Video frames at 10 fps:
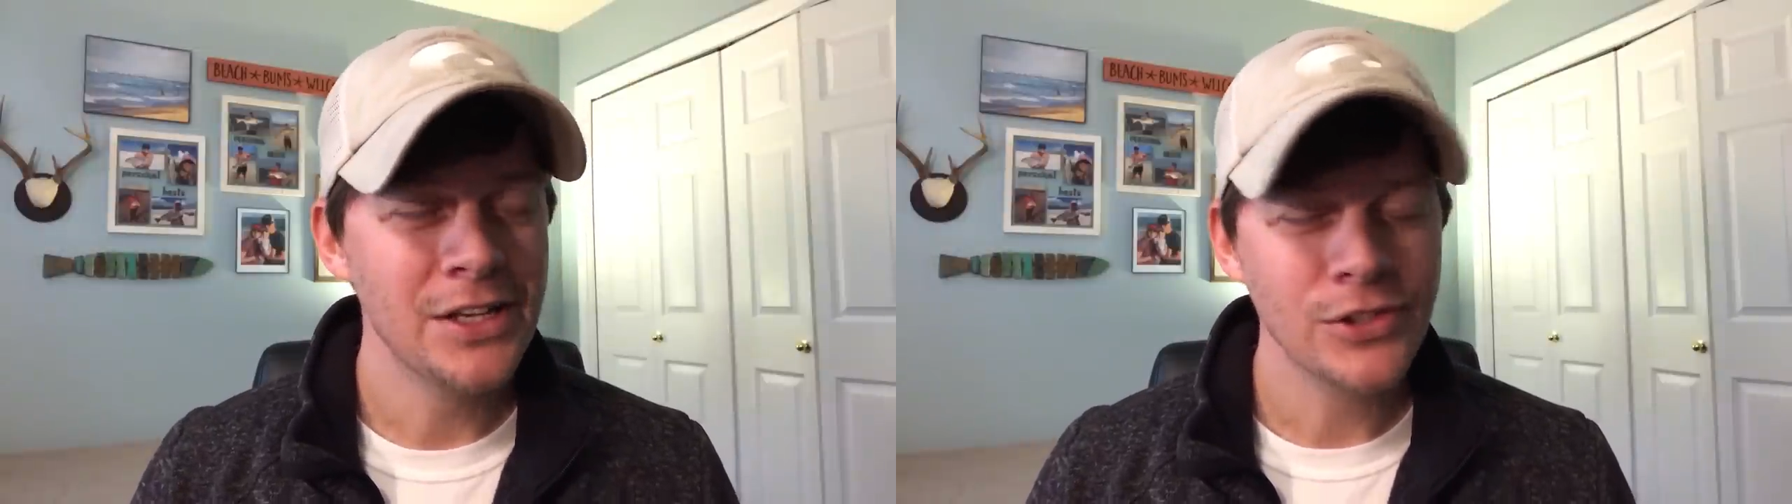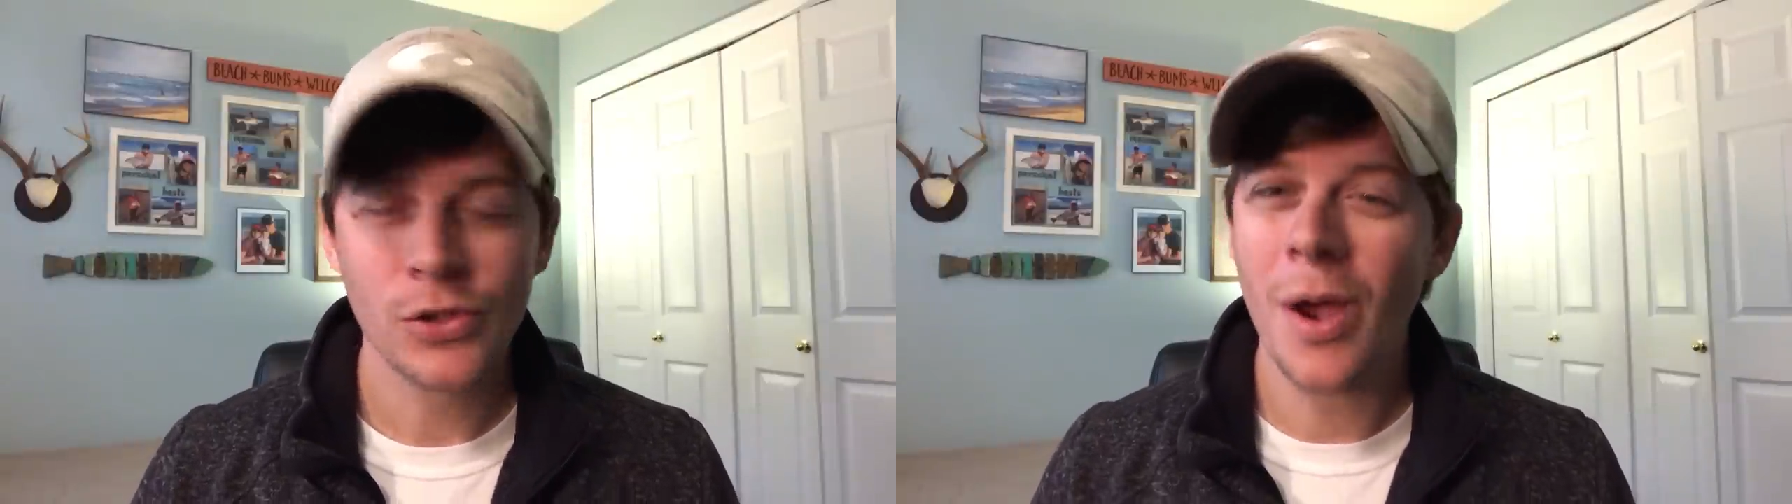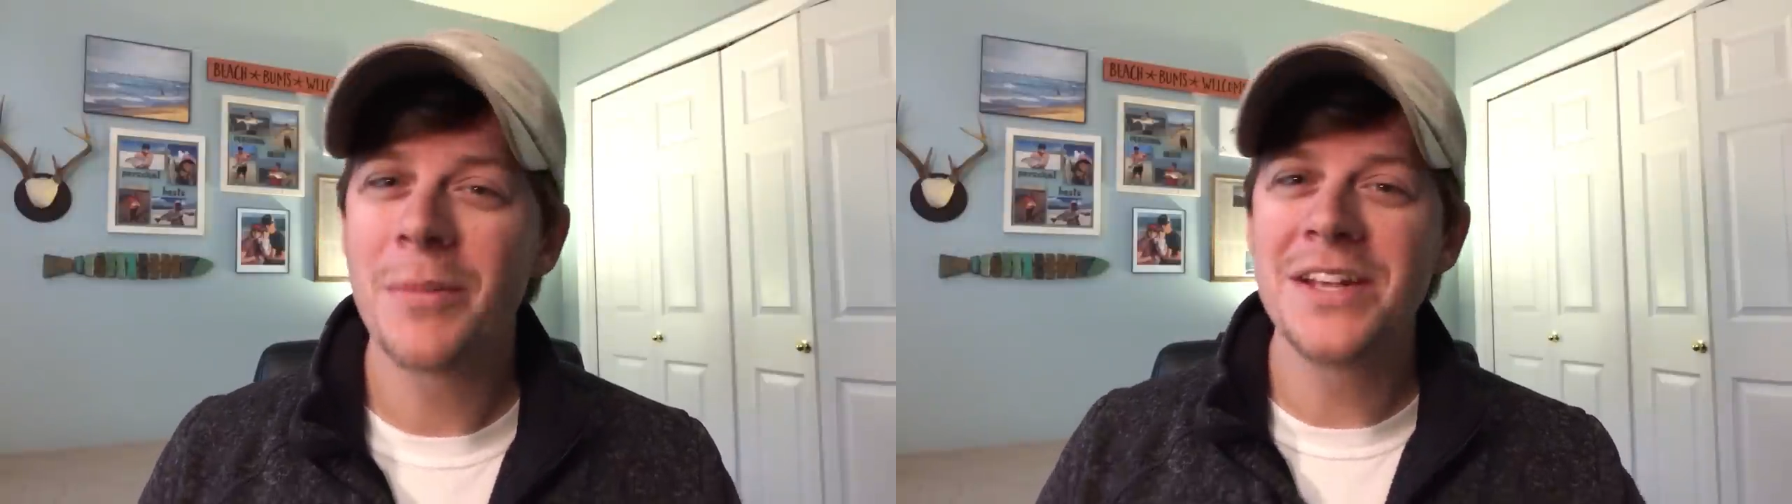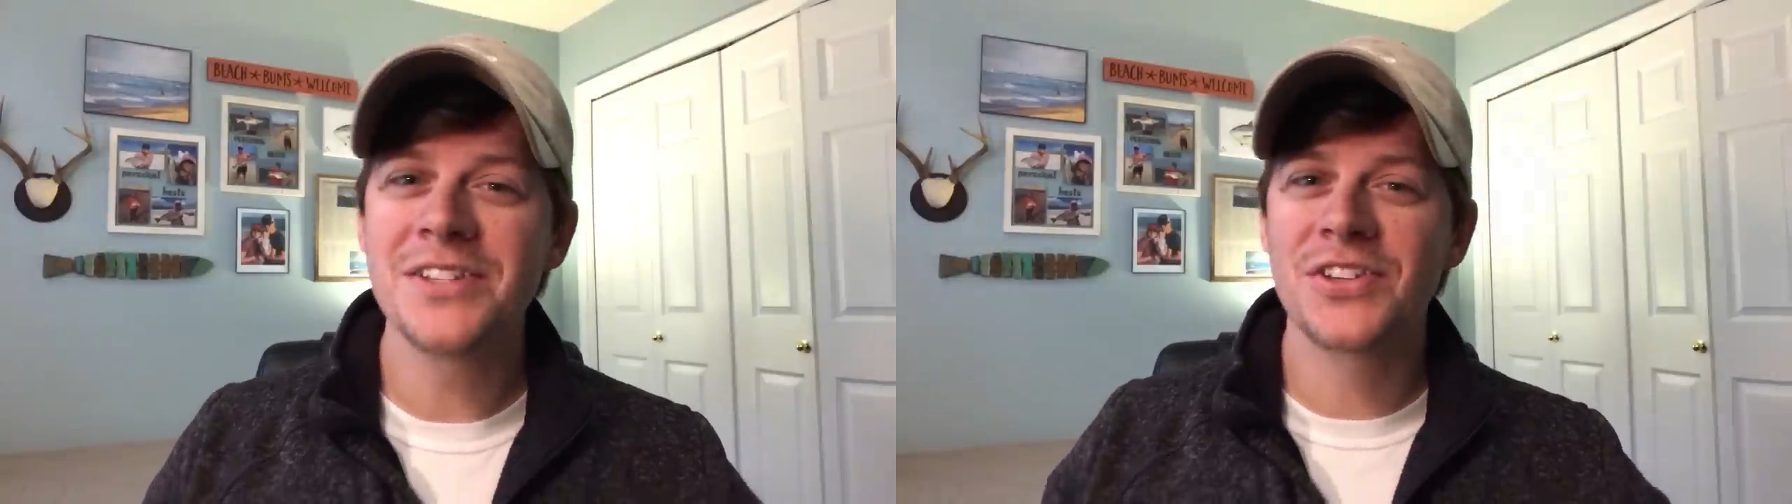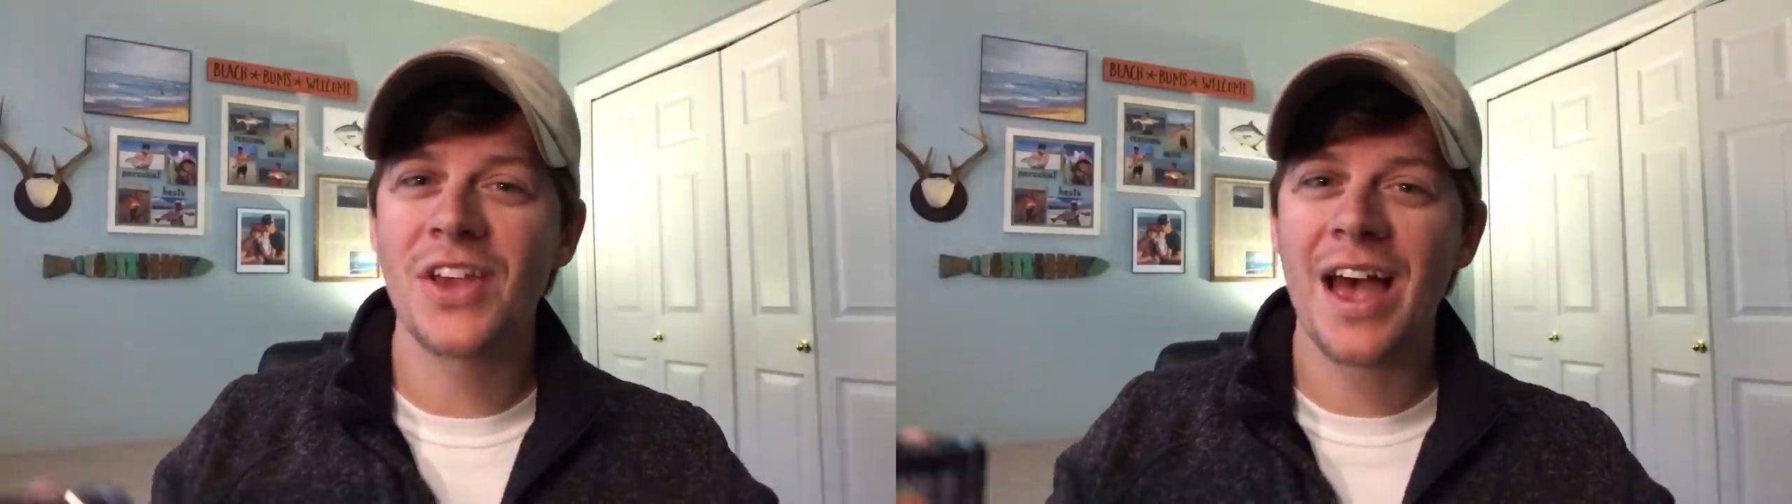So I'm
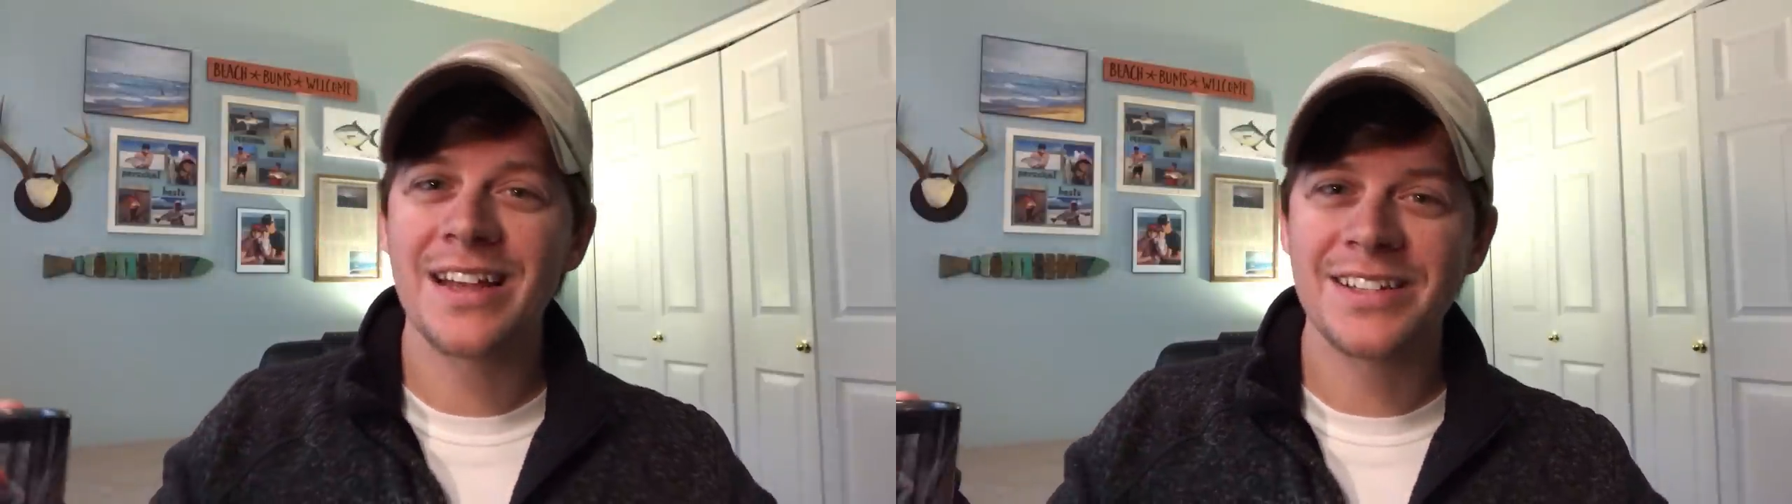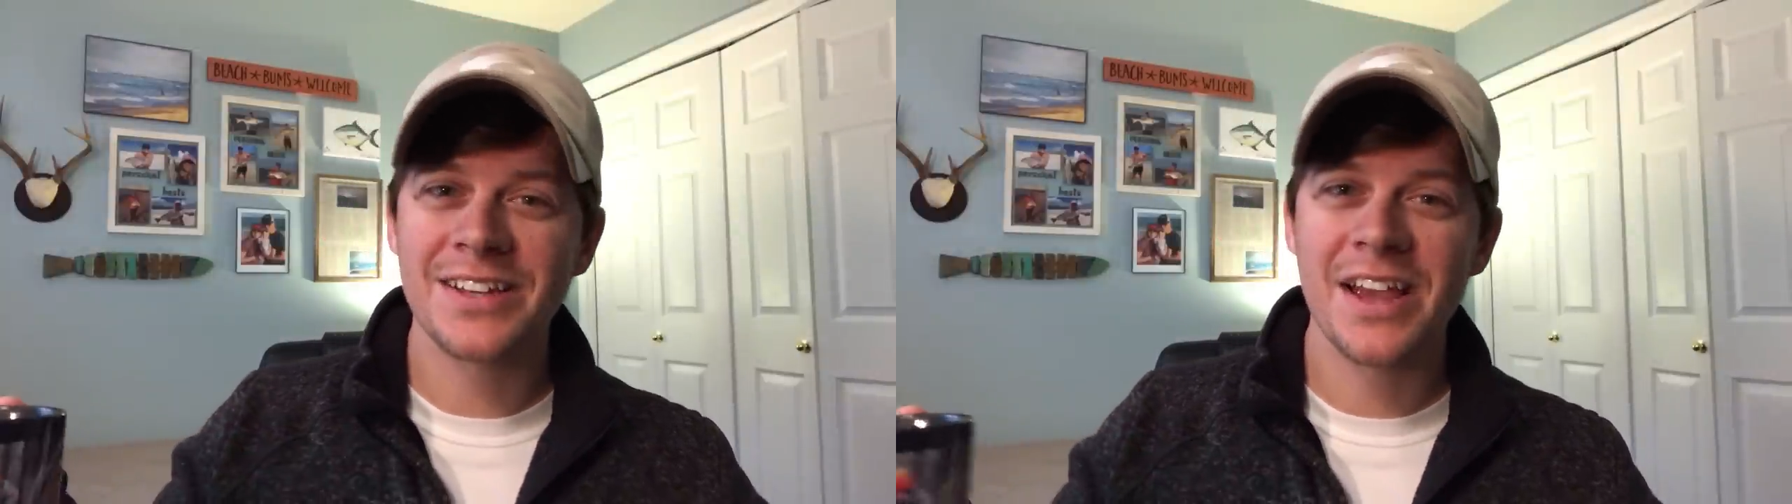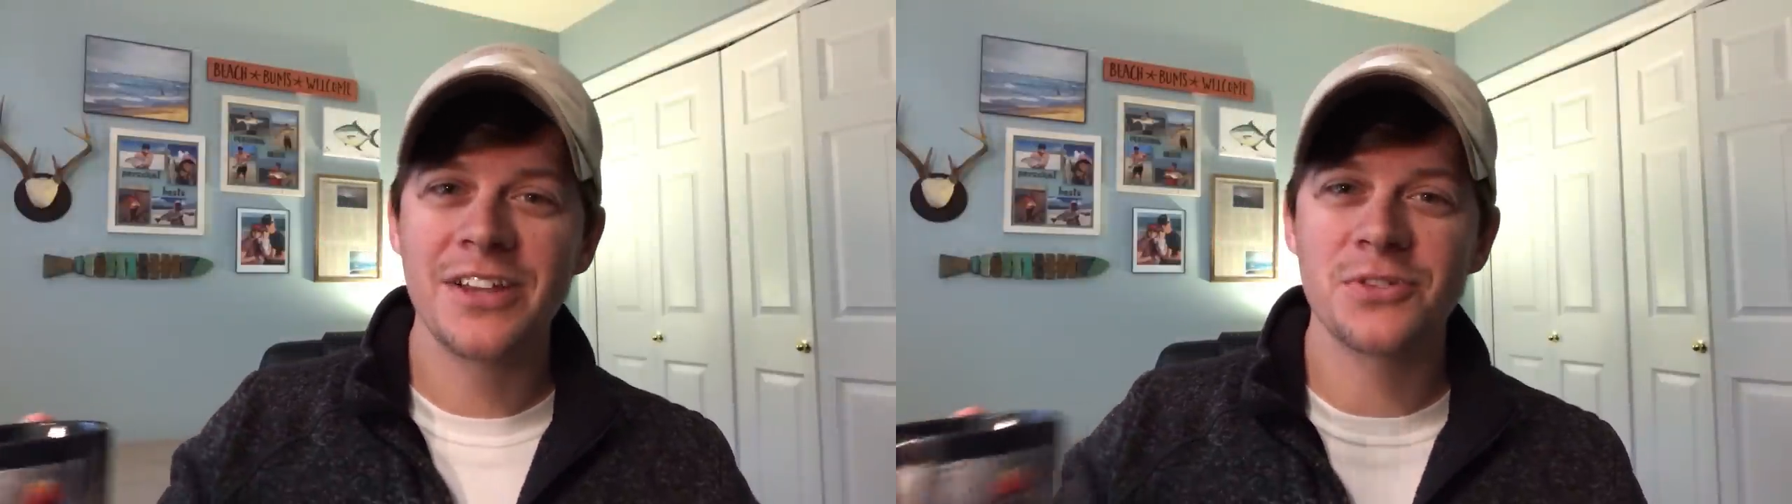inside today